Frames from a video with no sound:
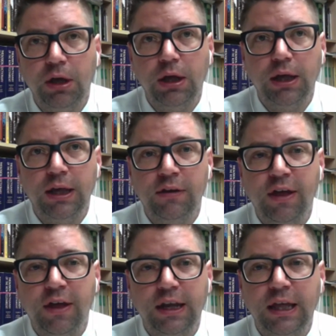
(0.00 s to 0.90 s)
is
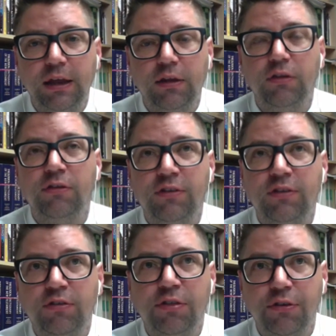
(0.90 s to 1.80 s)
that
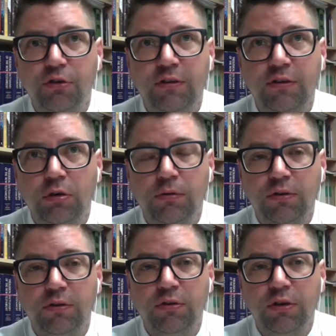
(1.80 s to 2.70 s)
since Thursday
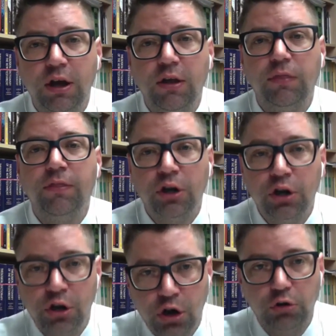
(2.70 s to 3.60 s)
services, the
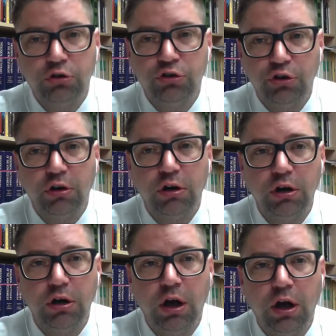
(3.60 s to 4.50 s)
culture
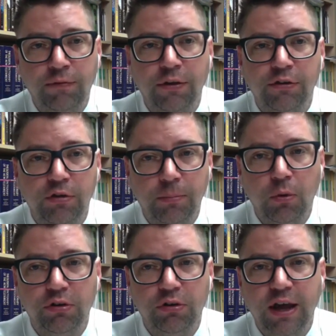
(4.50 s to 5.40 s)
of the
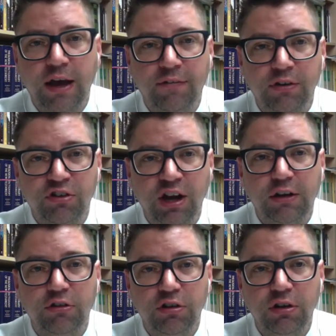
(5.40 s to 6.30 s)
support staff has
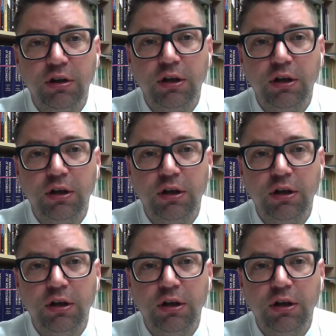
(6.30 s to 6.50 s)
changed.